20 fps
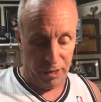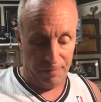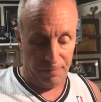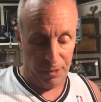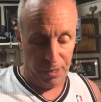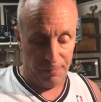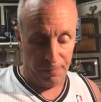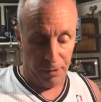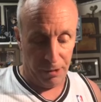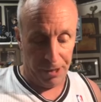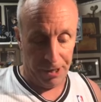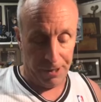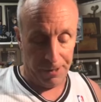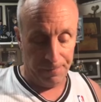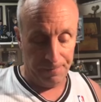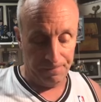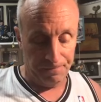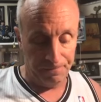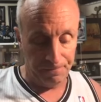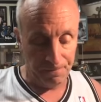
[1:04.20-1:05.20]
people here.
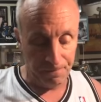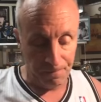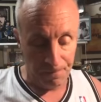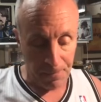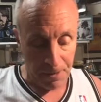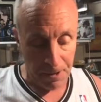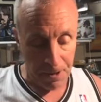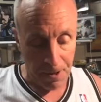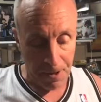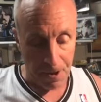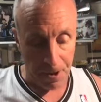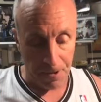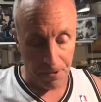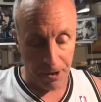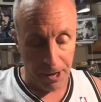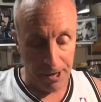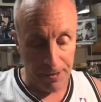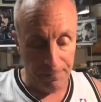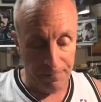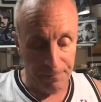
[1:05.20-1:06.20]
All
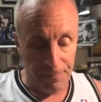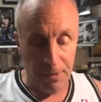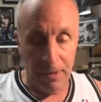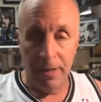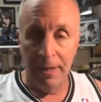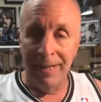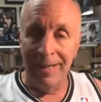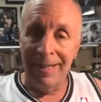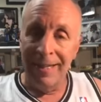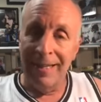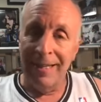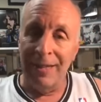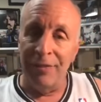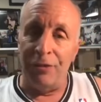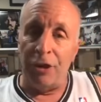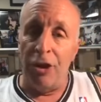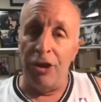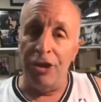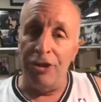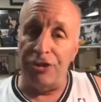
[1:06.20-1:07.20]
right?
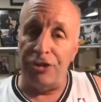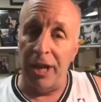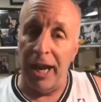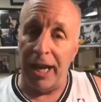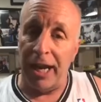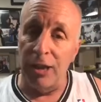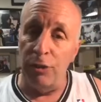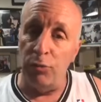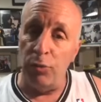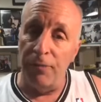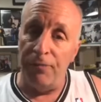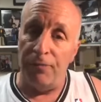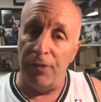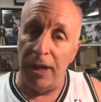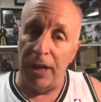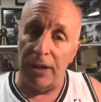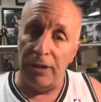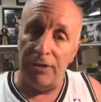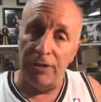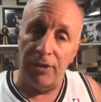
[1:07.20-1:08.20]
thirty seconds with
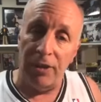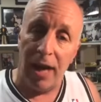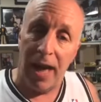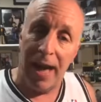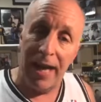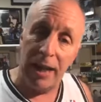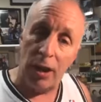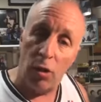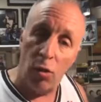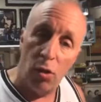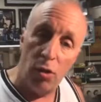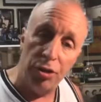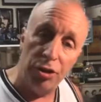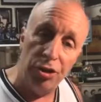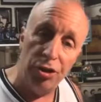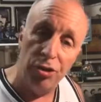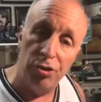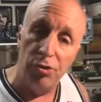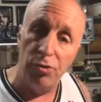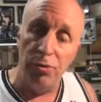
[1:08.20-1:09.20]
Vicks. I call
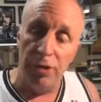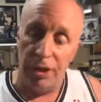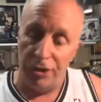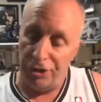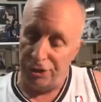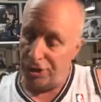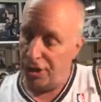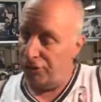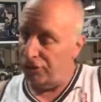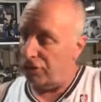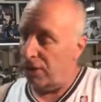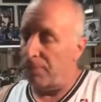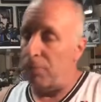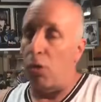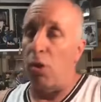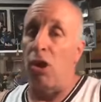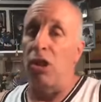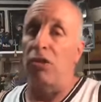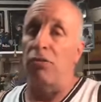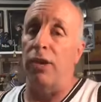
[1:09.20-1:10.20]
you. It shows up
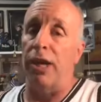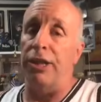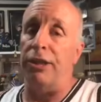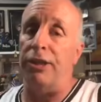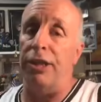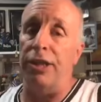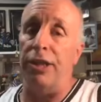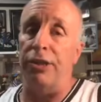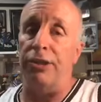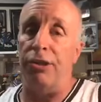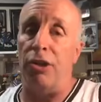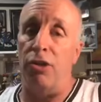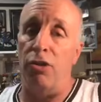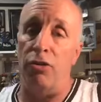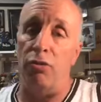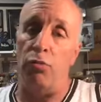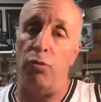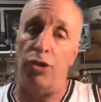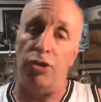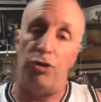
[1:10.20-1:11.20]
caller I D
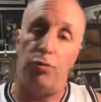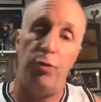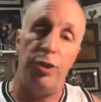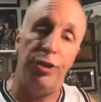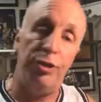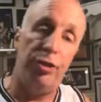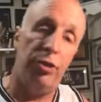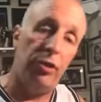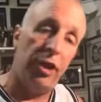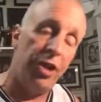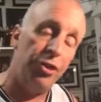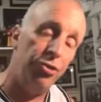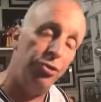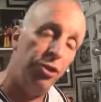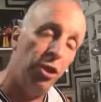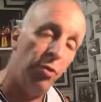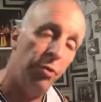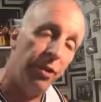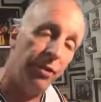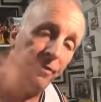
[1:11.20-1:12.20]
unknown, which we let you
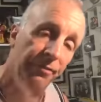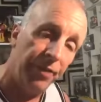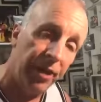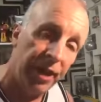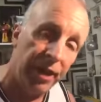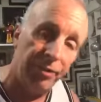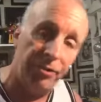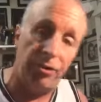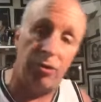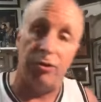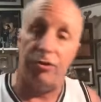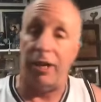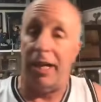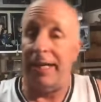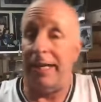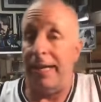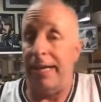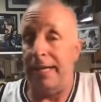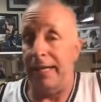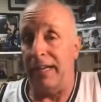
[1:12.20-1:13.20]
know in advance because I
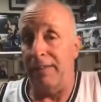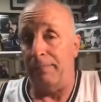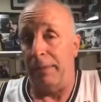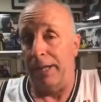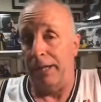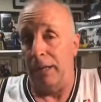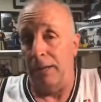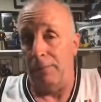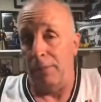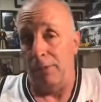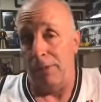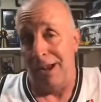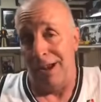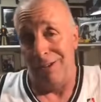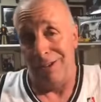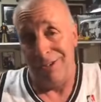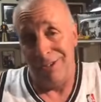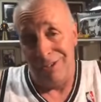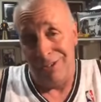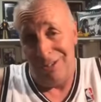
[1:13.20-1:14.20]
can't get my number
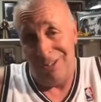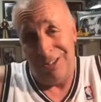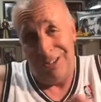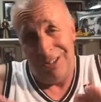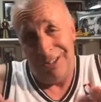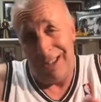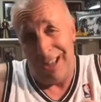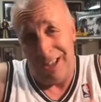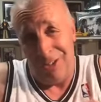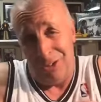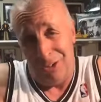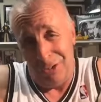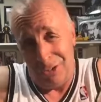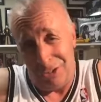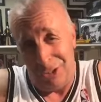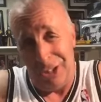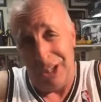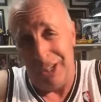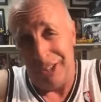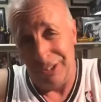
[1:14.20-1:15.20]
out because, you, as you'll
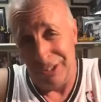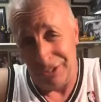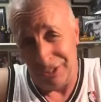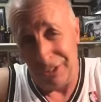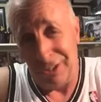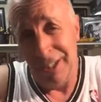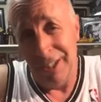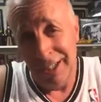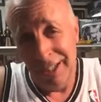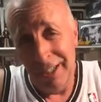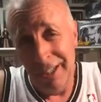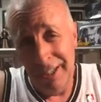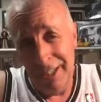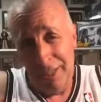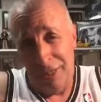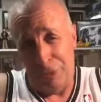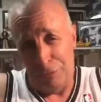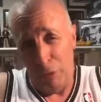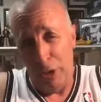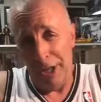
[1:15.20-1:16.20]
see on this
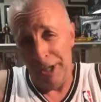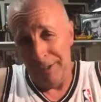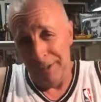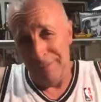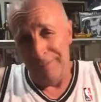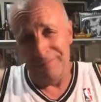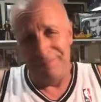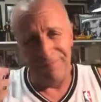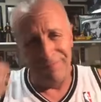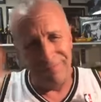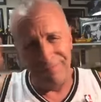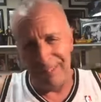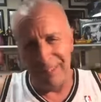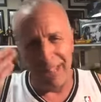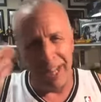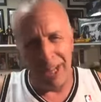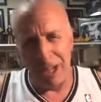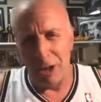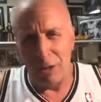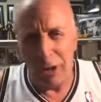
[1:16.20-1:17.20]
thread, a
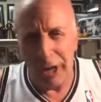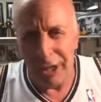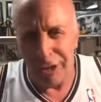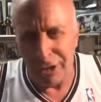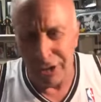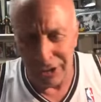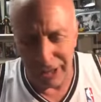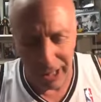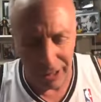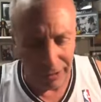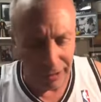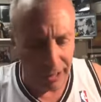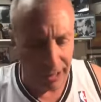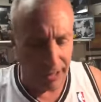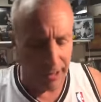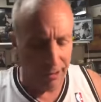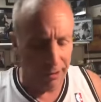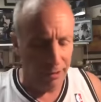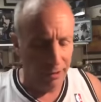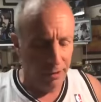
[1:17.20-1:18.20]
lot of crazies out
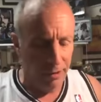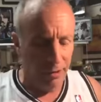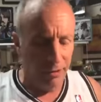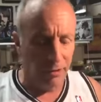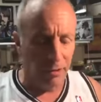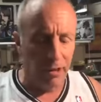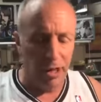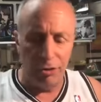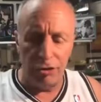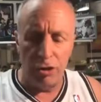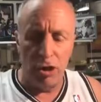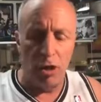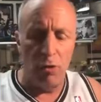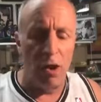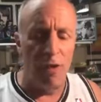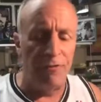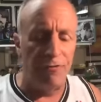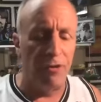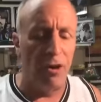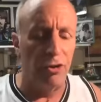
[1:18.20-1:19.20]
there. So let's go to
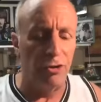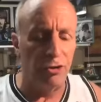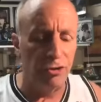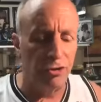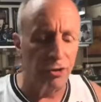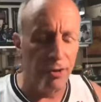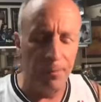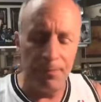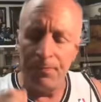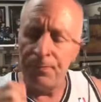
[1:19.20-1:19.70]
our first